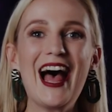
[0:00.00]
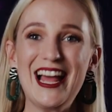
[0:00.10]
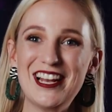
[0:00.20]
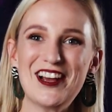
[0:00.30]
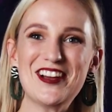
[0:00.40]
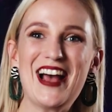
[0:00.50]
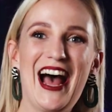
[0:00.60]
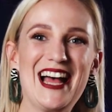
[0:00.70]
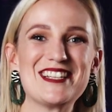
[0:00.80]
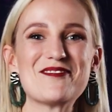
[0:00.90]
Hello,
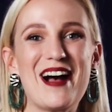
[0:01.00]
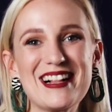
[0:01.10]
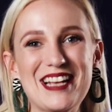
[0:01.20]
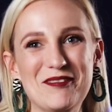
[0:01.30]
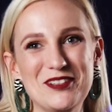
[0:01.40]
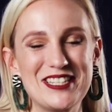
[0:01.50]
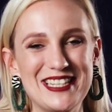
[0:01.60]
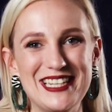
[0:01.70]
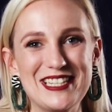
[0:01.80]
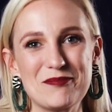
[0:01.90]
and welcome to
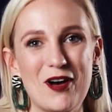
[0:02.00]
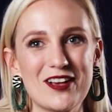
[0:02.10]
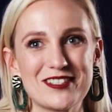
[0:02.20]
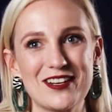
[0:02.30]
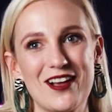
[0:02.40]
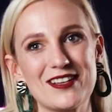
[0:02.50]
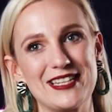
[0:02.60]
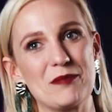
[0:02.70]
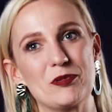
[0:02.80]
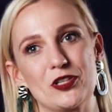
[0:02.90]
Z's
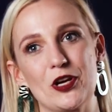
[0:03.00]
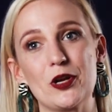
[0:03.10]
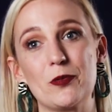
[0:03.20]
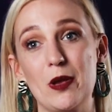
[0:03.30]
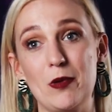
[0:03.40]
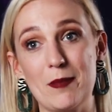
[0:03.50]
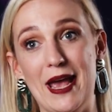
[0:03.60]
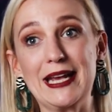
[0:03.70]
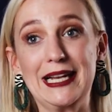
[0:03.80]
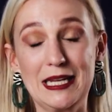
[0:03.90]
Masterclass episode where we
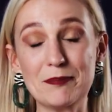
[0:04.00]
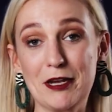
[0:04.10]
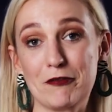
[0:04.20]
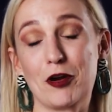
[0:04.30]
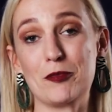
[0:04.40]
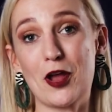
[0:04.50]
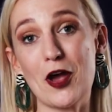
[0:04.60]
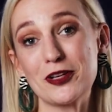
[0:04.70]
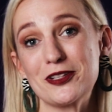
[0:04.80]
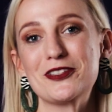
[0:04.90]
make leaping from
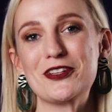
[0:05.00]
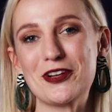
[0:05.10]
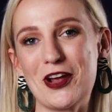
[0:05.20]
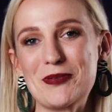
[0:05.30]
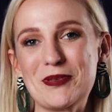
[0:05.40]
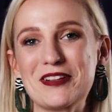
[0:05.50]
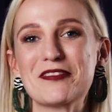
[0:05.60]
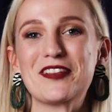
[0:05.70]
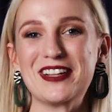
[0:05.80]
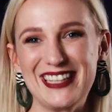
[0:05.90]
local to global
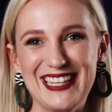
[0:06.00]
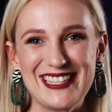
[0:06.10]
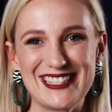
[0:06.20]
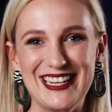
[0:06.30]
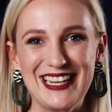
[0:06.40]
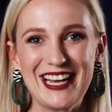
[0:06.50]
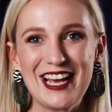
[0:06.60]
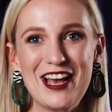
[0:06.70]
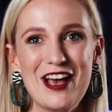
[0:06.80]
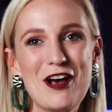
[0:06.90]
feel easy.
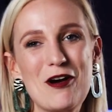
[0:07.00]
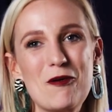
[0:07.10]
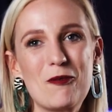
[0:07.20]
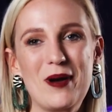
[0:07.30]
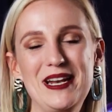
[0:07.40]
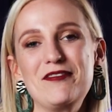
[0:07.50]
One